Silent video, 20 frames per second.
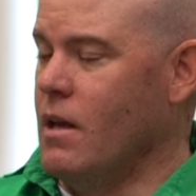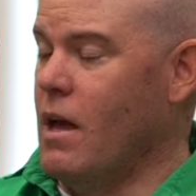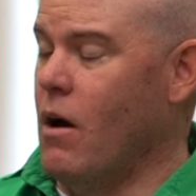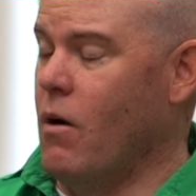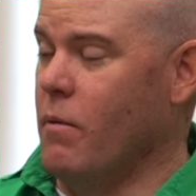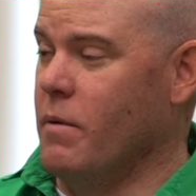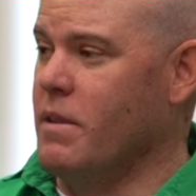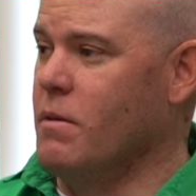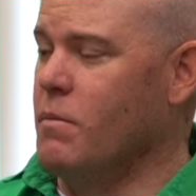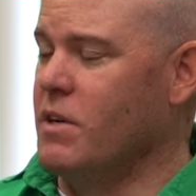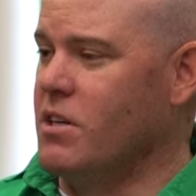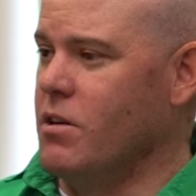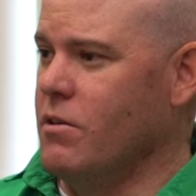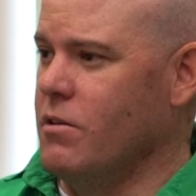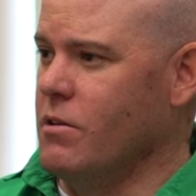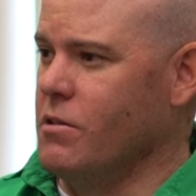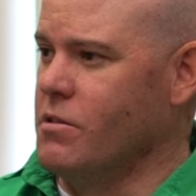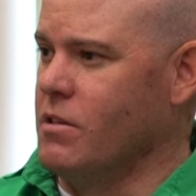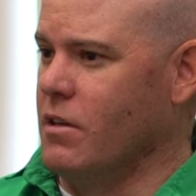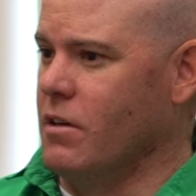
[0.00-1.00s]
Yeah, I mean, the
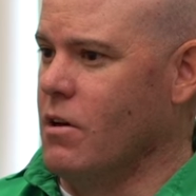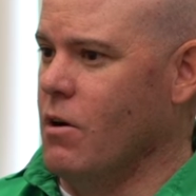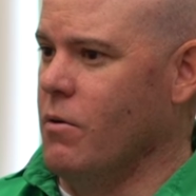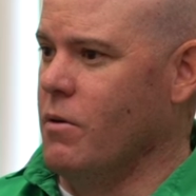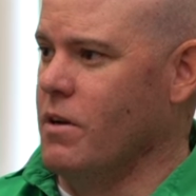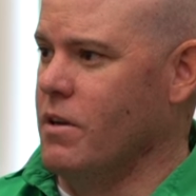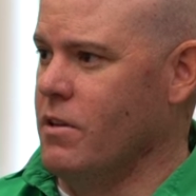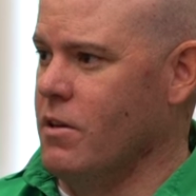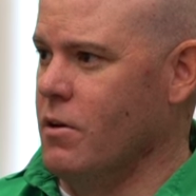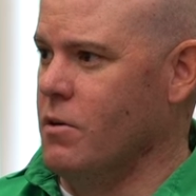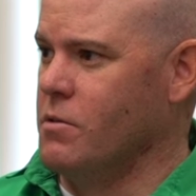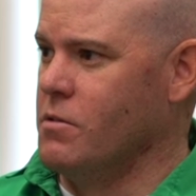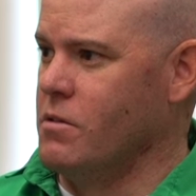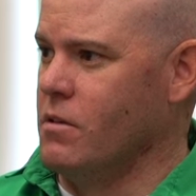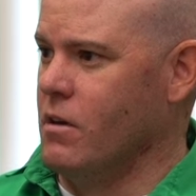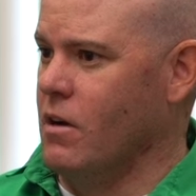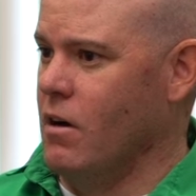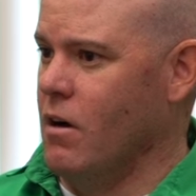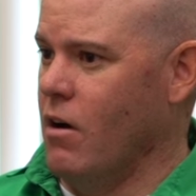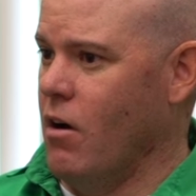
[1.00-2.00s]
materials that go into
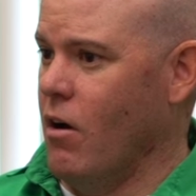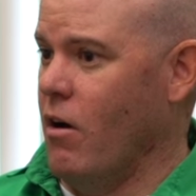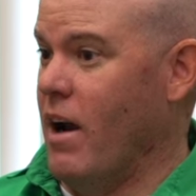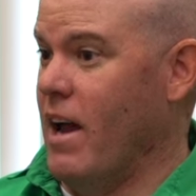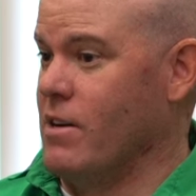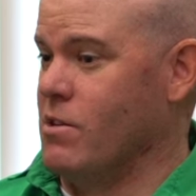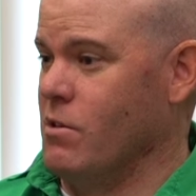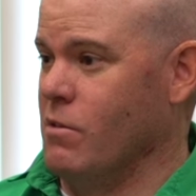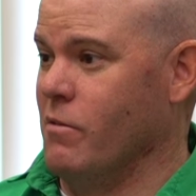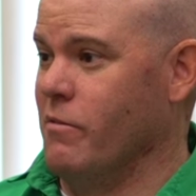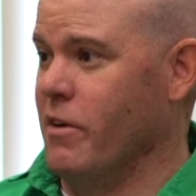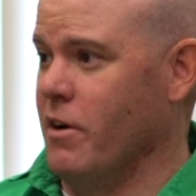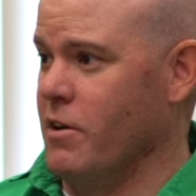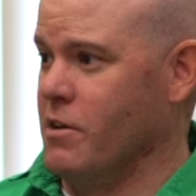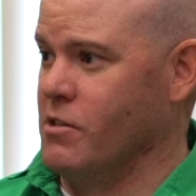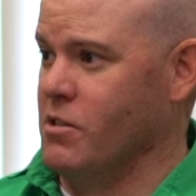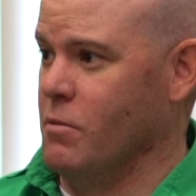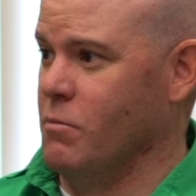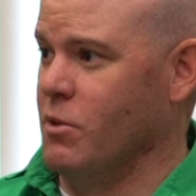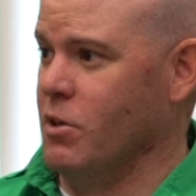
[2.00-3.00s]
those are actually
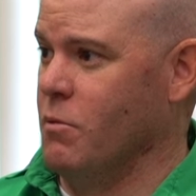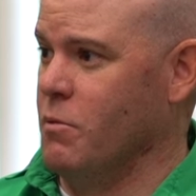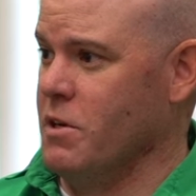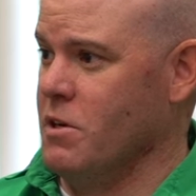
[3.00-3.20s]
very similar.